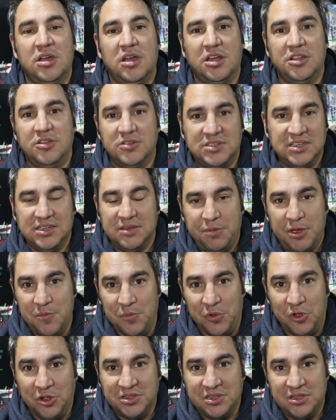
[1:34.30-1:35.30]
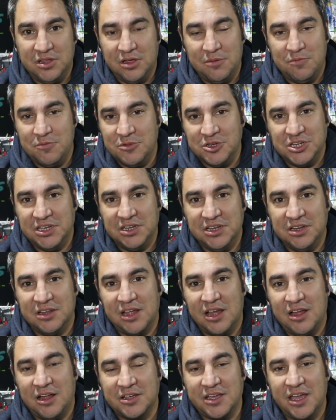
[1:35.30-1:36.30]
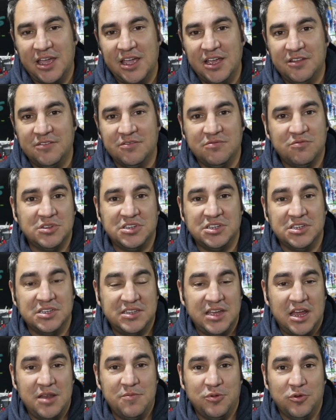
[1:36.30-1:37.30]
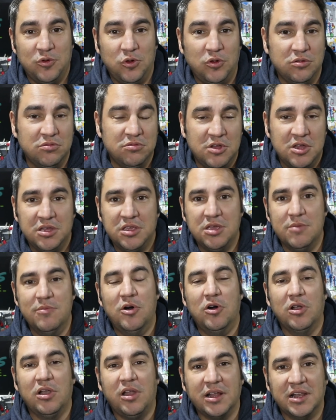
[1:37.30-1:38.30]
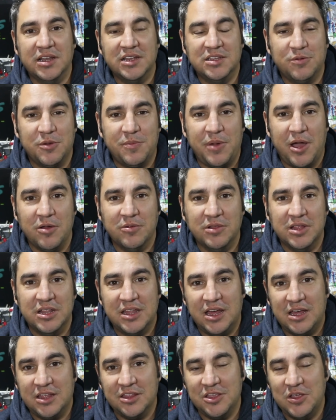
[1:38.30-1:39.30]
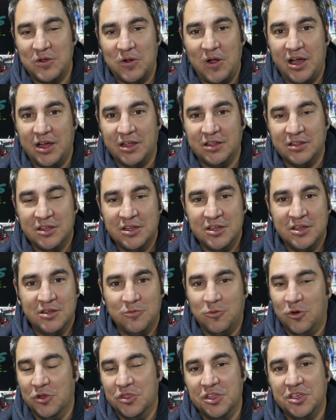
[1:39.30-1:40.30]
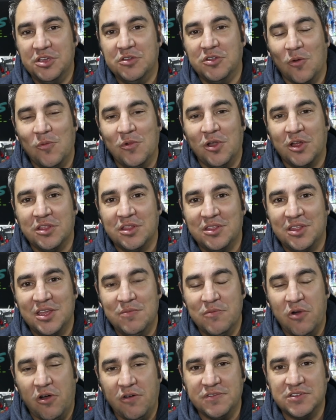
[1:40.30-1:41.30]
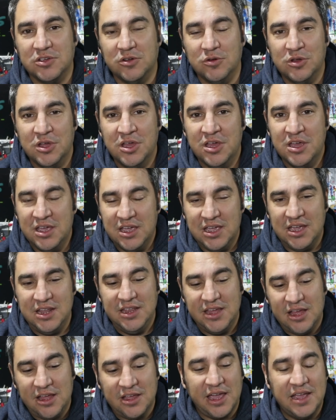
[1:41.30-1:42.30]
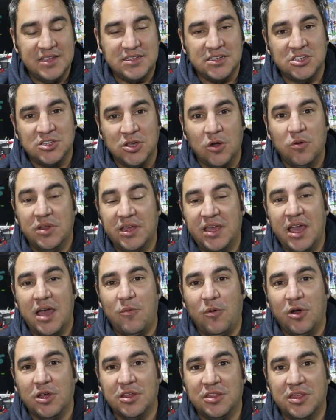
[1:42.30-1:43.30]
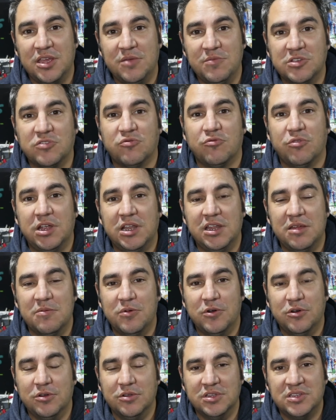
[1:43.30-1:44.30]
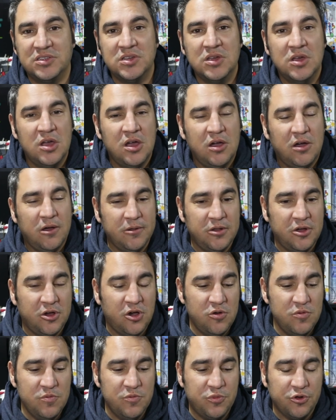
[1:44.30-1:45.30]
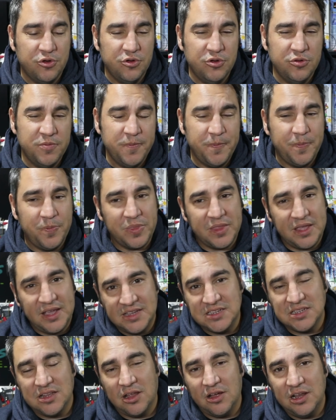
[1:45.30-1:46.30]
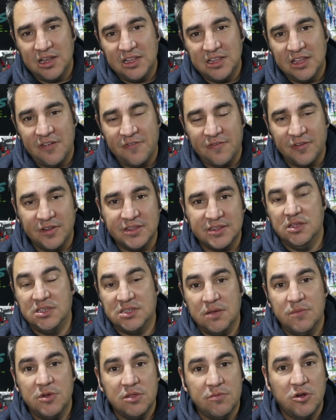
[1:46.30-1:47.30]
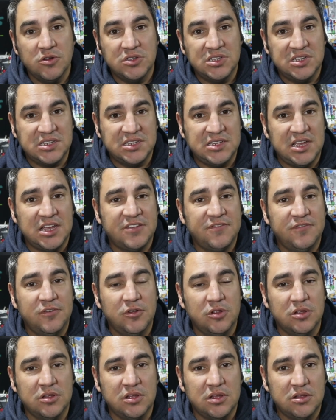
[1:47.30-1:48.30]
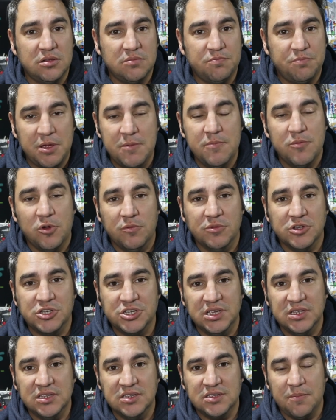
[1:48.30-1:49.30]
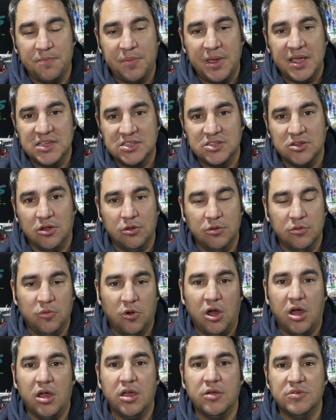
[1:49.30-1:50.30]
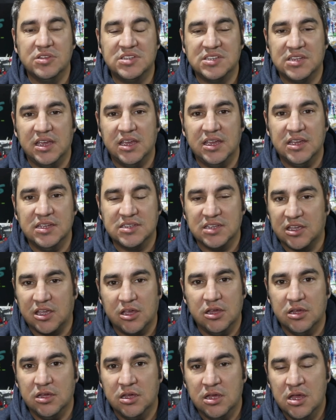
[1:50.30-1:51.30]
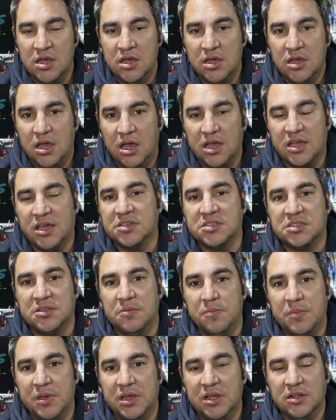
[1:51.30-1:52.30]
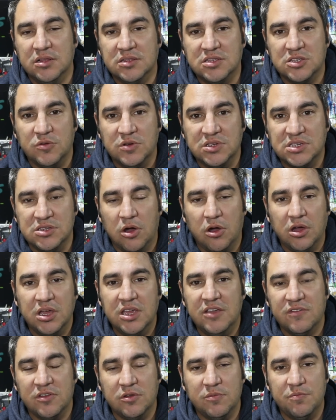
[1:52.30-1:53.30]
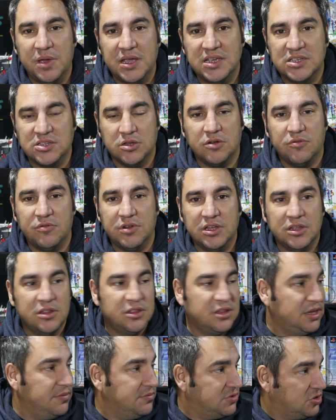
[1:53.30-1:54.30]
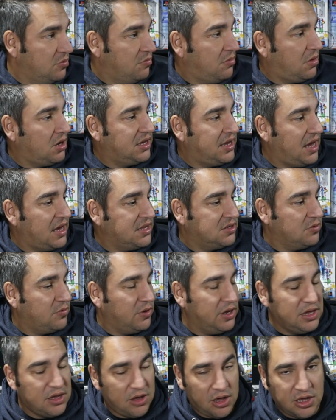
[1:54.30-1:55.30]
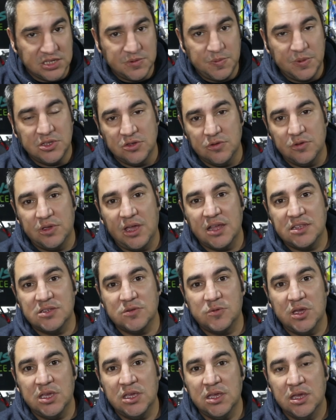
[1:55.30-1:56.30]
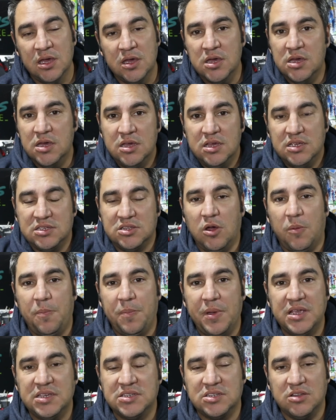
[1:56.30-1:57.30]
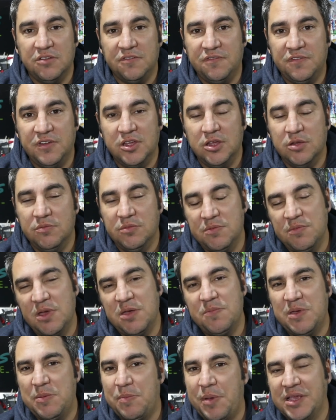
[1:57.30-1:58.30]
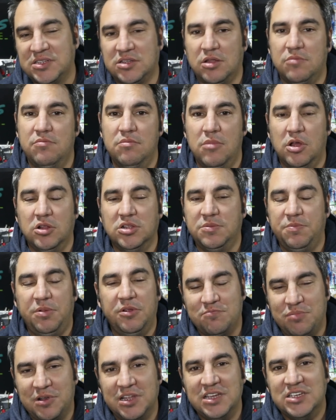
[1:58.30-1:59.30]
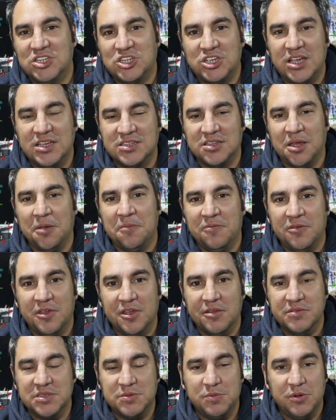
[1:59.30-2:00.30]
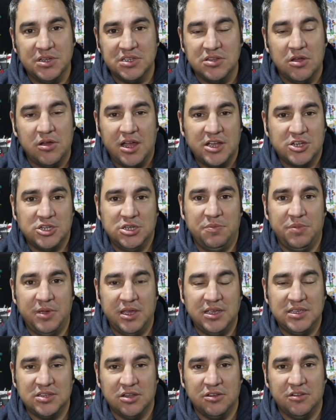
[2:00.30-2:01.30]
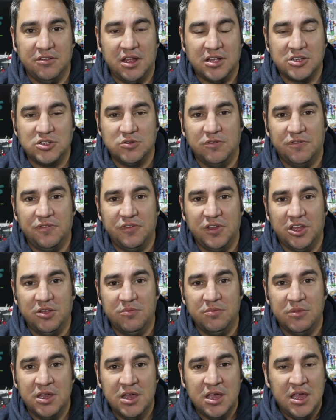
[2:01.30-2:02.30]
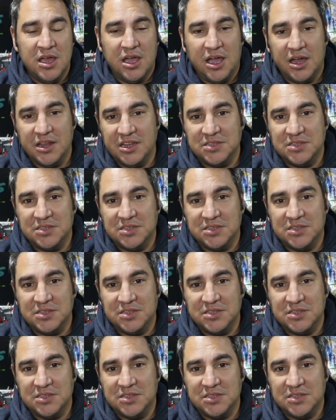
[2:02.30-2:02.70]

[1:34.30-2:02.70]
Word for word: and you see a pinball uh, machine in an arcade, which is Deadpool, you're more likely to put a pound in that than you are one that you don't like the theme of. So in the arcades, I totally get why a theme is really important. On a homebrew, it's slightly different. And some of the most successful pinball machines are based on what I would say is like a, a custom build, so it's not even based on a real theme. So my Getaway, High Speed 2 Getaway, it's not based on a film, it may be based on multiple police chase type films, but it's not actually based on an actual film, and